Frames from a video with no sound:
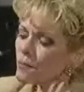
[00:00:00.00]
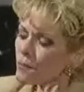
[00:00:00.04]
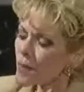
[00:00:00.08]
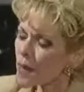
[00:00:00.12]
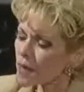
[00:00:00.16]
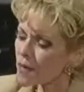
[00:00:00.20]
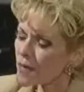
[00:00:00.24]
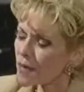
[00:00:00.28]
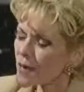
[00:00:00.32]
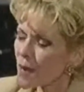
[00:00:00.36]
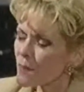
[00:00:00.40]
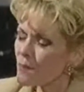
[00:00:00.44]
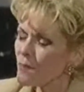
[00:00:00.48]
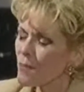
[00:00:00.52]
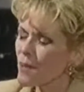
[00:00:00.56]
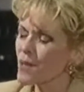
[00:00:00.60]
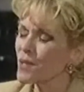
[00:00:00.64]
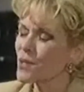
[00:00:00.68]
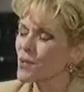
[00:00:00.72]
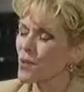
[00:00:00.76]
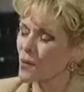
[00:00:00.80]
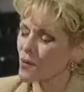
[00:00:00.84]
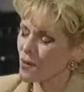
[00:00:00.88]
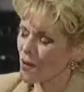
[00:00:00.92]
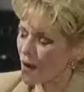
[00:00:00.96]
uh, you'd better
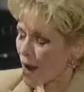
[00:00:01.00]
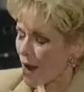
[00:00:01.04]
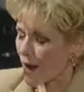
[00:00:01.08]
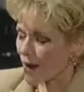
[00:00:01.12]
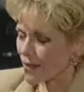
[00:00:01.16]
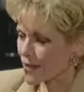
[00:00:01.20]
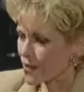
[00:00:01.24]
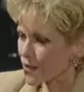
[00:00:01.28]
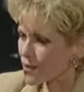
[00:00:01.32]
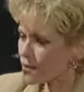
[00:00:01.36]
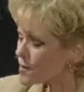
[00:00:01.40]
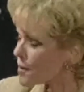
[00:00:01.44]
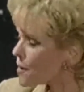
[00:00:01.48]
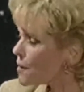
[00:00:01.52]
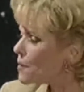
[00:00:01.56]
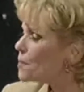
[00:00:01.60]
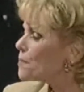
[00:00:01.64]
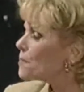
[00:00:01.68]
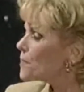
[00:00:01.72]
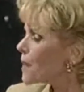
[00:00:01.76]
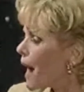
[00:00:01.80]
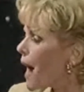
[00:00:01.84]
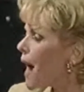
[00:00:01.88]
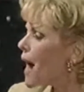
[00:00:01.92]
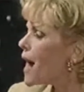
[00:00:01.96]
not be so cocky. You
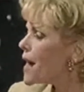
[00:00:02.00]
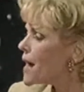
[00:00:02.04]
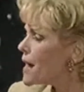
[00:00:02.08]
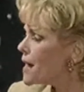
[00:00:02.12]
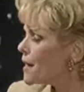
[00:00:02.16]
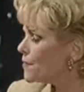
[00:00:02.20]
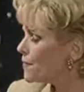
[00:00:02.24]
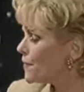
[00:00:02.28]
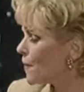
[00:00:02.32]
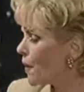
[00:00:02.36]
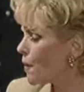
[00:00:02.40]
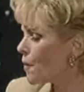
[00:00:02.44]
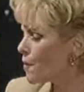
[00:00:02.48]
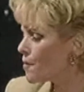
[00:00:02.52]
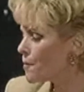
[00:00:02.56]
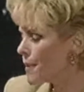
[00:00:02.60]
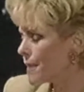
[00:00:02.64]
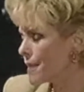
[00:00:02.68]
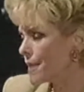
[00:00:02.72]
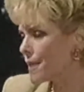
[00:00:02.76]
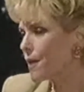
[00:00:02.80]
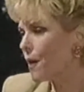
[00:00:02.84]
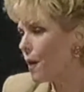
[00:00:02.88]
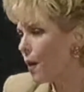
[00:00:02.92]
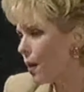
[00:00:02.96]
know, I have
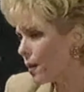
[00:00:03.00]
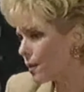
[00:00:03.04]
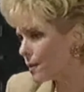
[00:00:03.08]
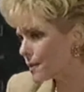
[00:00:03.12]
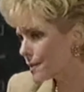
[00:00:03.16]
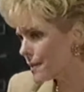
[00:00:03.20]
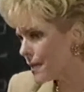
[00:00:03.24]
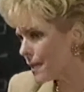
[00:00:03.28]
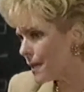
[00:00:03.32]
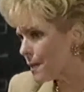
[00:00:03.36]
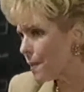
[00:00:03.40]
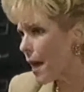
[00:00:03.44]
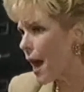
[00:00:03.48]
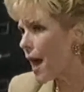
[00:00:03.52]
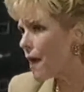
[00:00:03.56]
already called